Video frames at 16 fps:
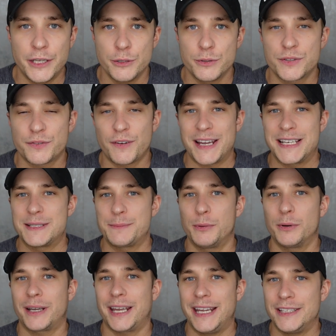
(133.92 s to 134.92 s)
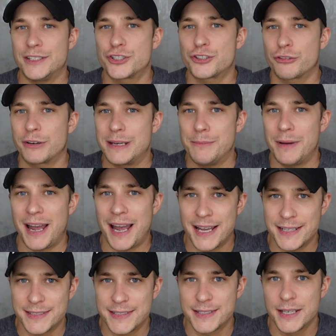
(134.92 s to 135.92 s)
use Facebook in-stream
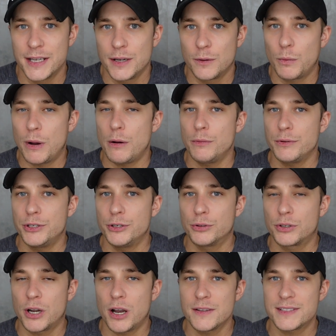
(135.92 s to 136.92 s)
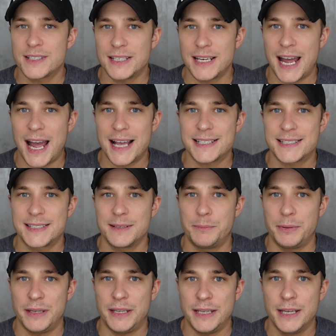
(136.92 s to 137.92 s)
ads? Well, your content has to
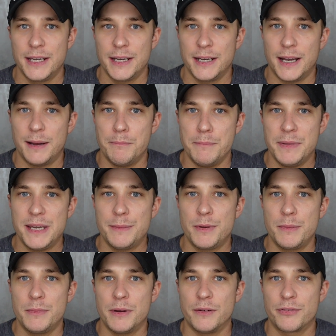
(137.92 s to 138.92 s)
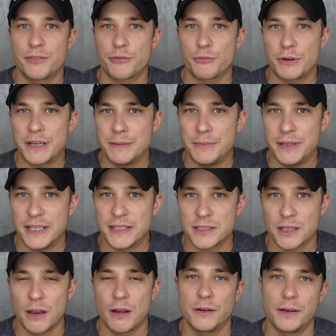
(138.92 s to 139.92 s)
be a minimum of 3
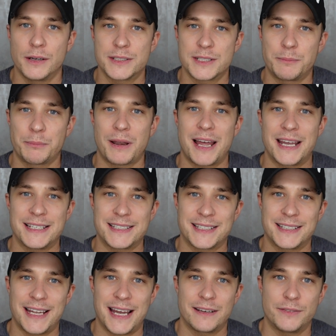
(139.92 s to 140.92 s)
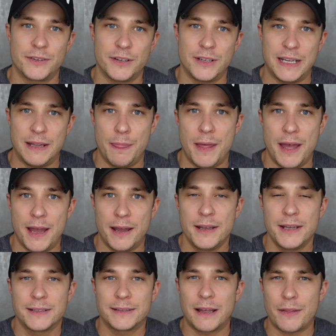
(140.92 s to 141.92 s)
minutes long to place an advert in there.
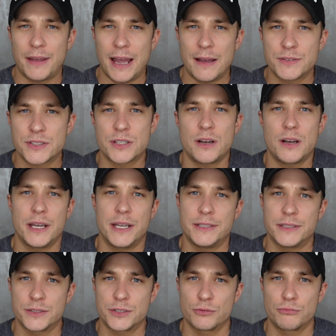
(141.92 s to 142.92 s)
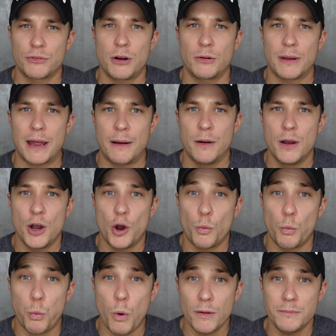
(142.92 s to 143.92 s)
Now, they have started to roll out
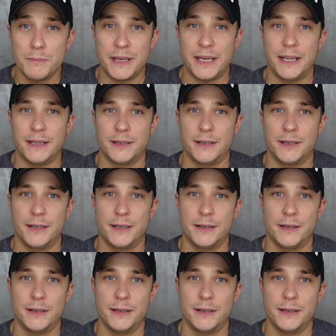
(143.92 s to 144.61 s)
1-minute